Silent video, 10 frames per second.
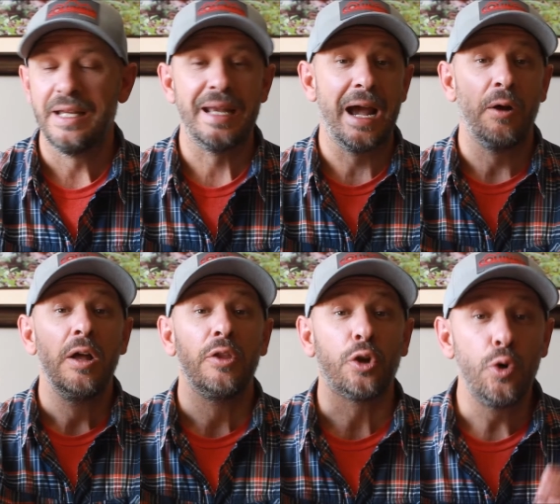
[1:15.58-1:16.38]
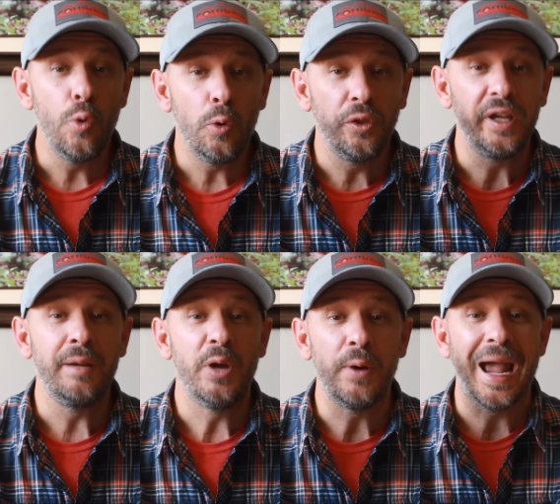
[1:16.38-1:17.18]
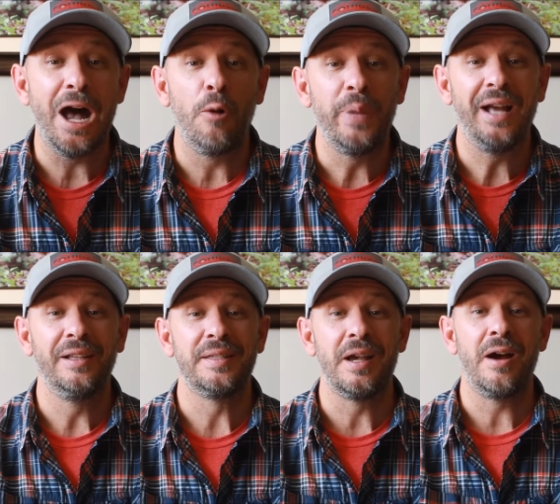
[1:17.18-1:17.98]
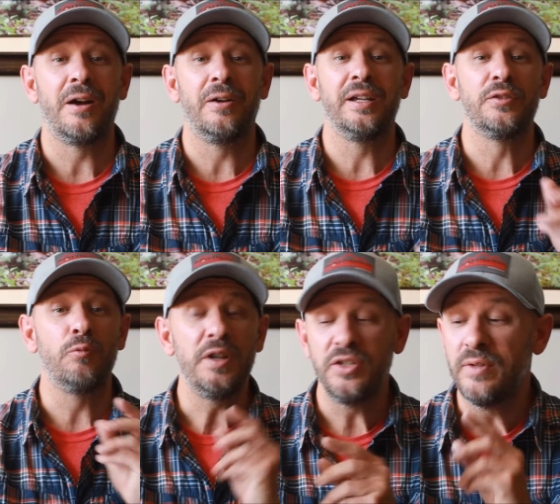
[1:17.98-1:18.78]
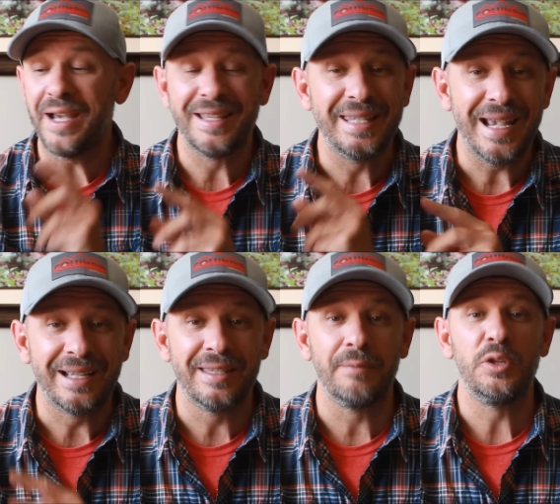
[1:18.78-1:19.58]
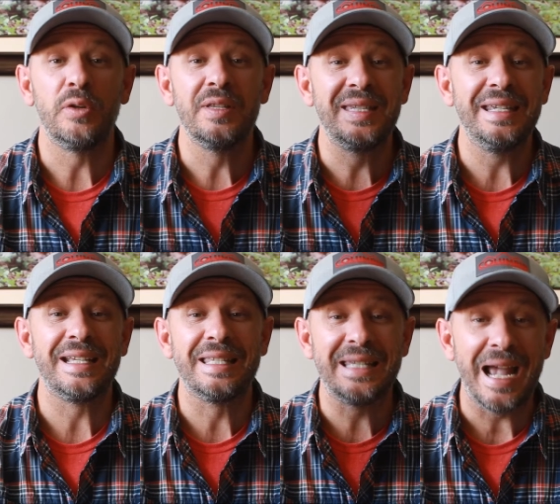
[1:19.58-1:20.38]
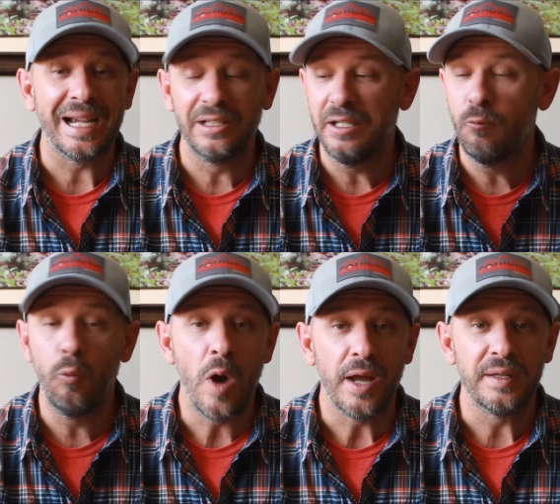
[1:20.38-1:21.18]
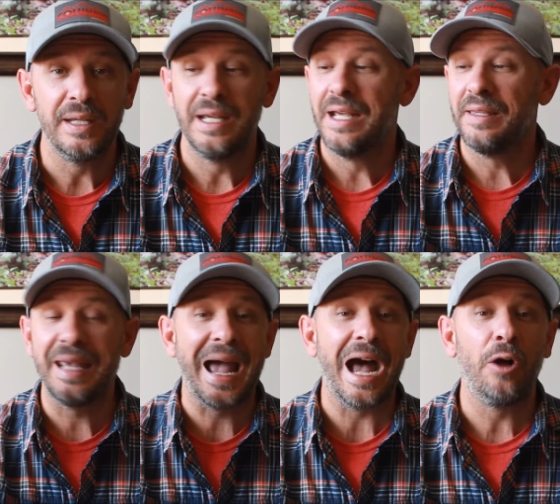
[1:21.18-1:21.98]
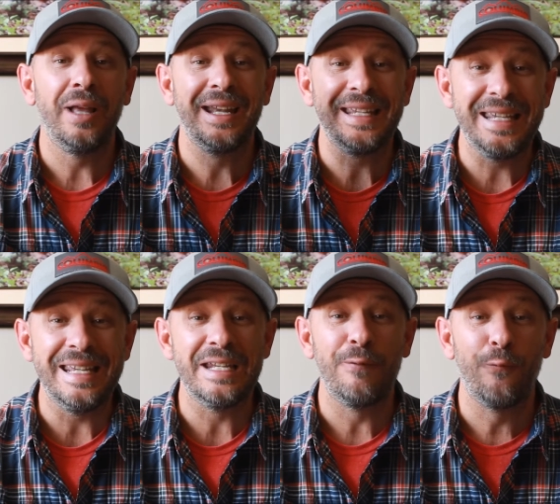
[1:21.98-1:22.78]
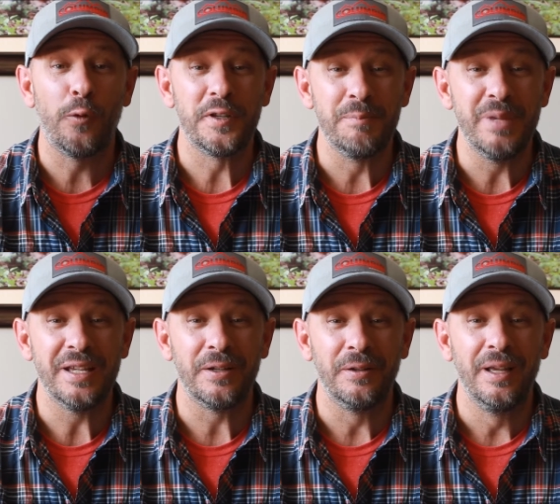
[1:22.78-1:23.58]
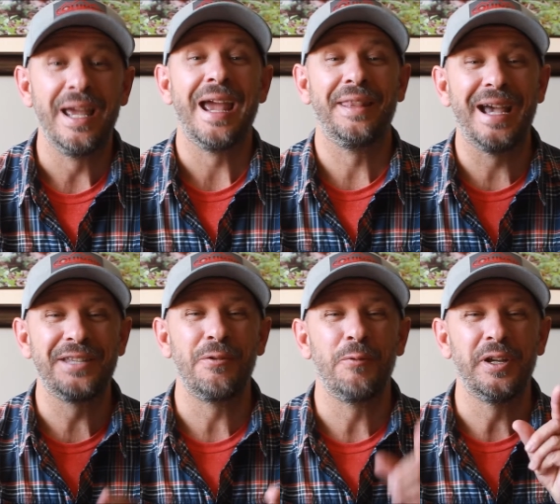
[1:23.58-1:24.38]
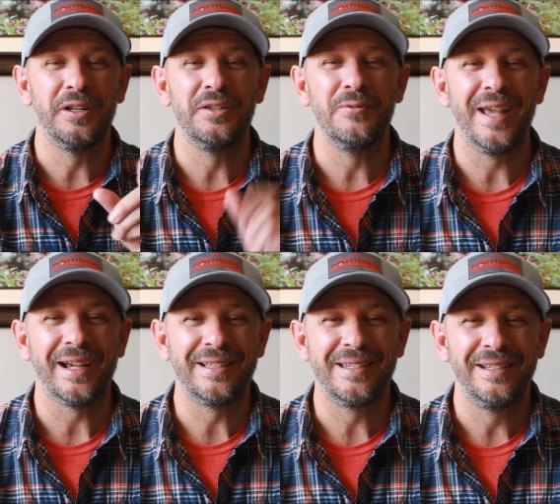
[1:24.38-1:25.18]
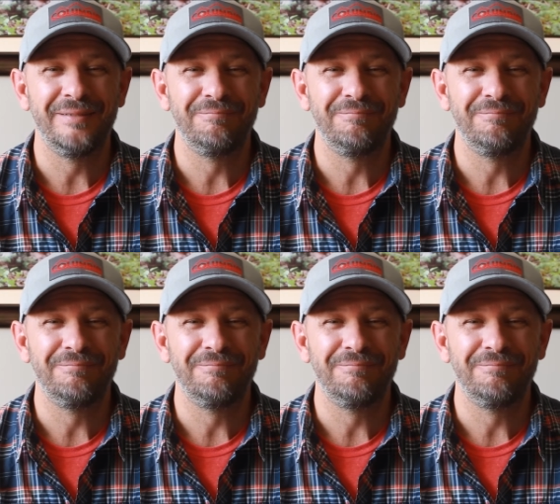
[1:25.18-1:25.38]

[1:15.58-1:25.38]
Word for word: Now, the cool thing about owl pellets are, is once you dissect them, you can see exactly what the owl had eaten for its meal, and that's what we're gonna do next.